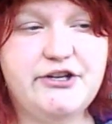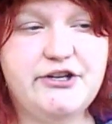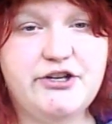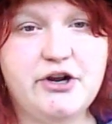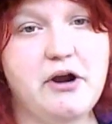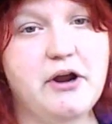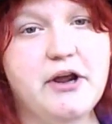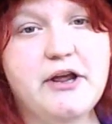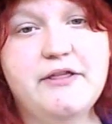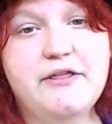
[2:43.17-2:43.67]
to
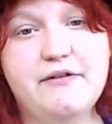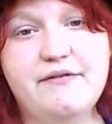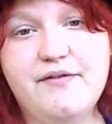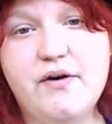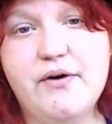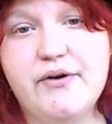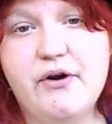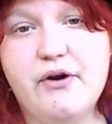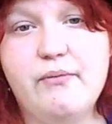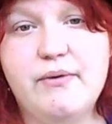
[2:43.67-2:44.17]
darken the
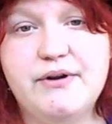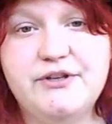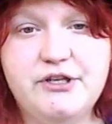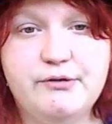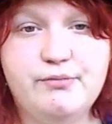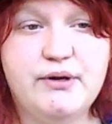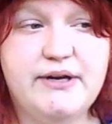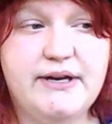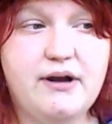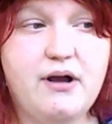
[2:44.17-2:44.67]
photo
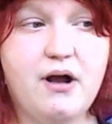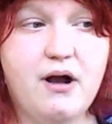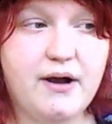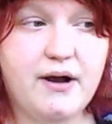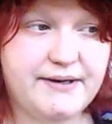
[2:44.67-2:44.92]
once you put it